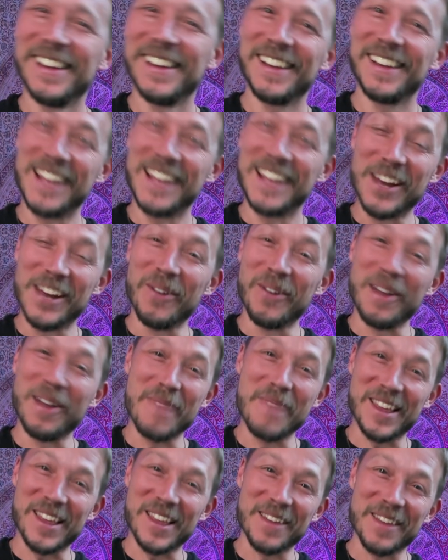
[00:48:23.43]
You don't want to
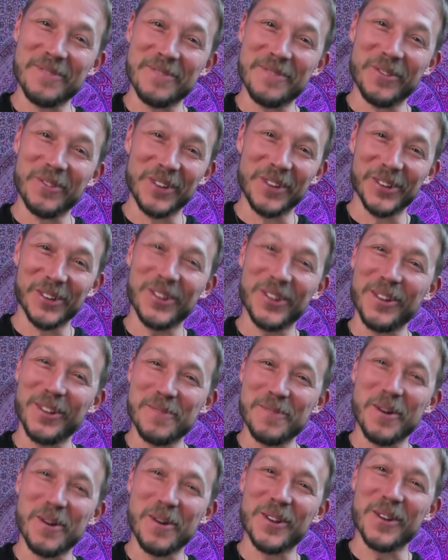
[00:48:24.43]
mess up the real slow
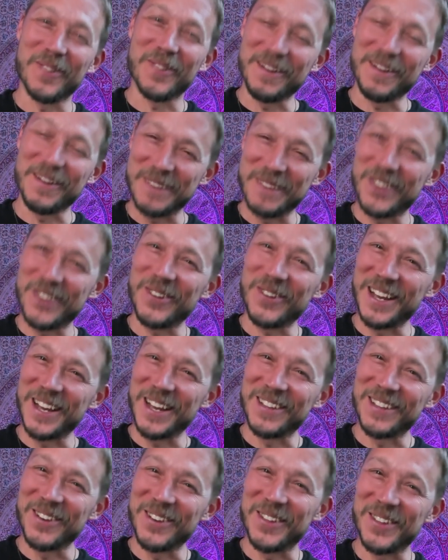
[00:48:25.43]
parts, right? Make sure you get
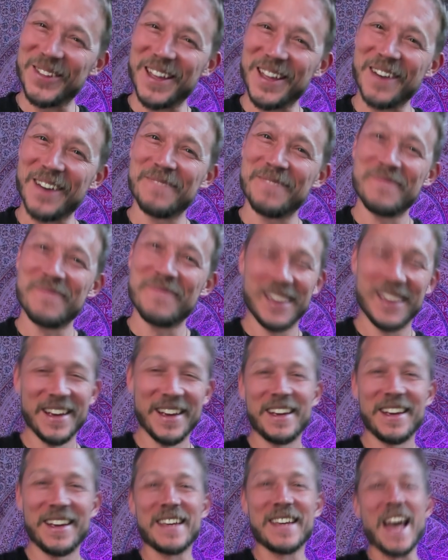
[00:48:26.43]
those down.
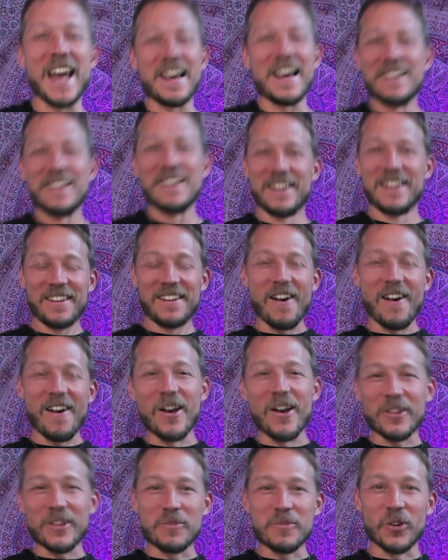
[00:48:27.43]
Yeah,
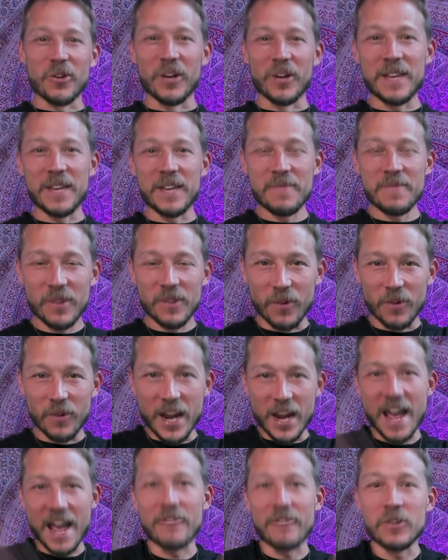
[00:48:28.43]
awesome journey. Great
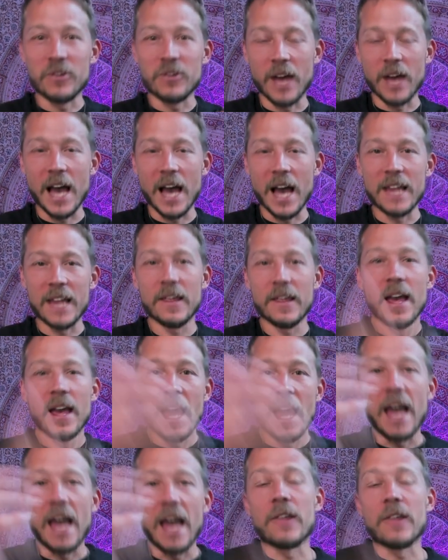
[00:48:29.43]
having you guys.
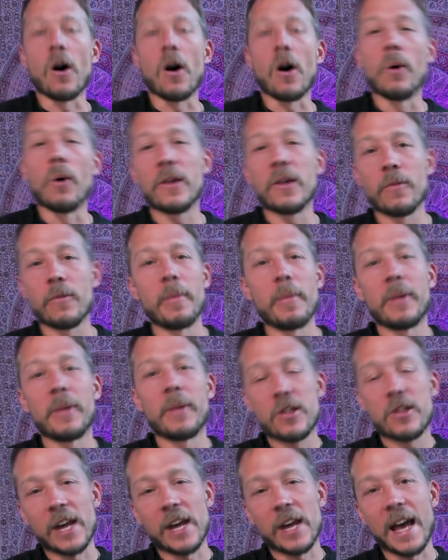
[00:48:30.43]
As always, remember to
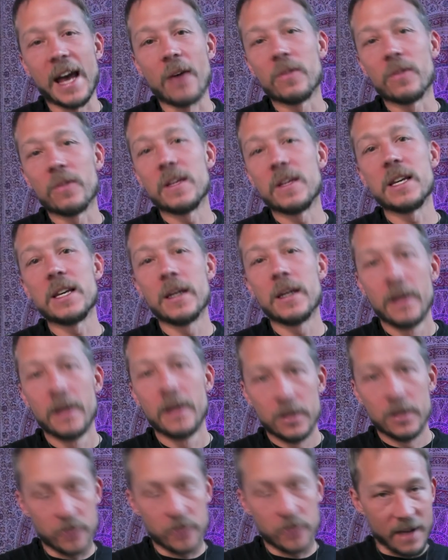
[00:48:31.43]
check out the
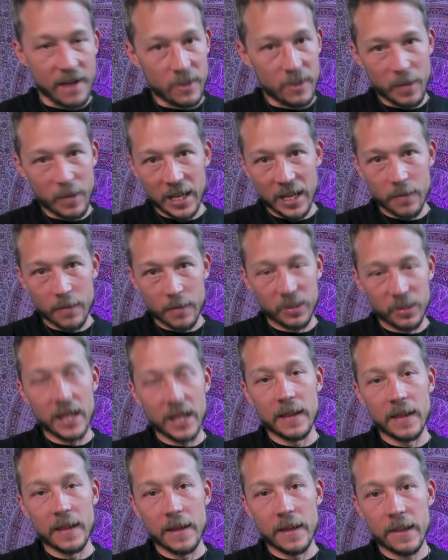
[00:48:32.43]
Travis Picking
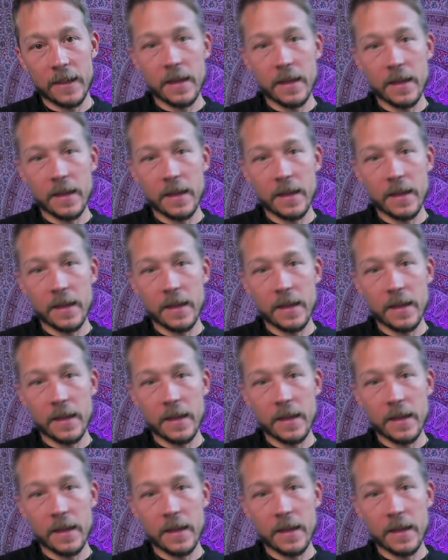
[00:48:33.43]
playlist.